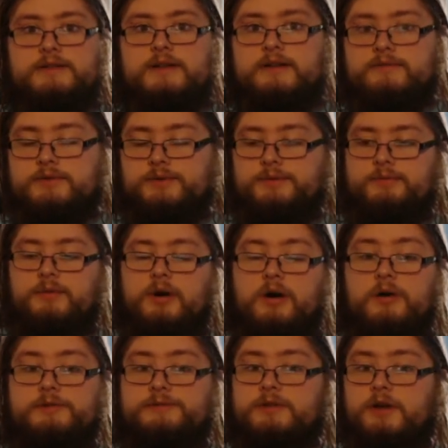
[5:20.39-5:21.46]
It gives you
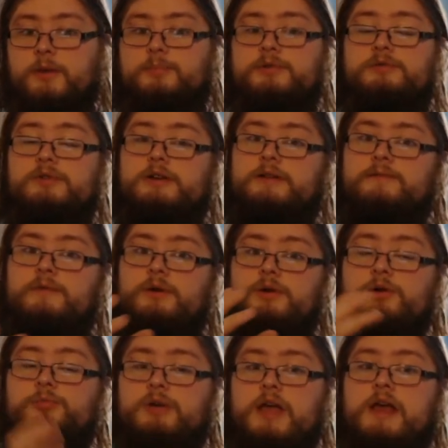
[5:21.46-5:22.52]
also the opportunity for a
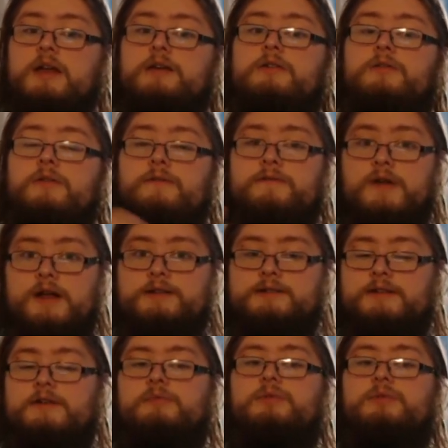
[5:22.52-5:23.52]
new mechanic called a Frenzy,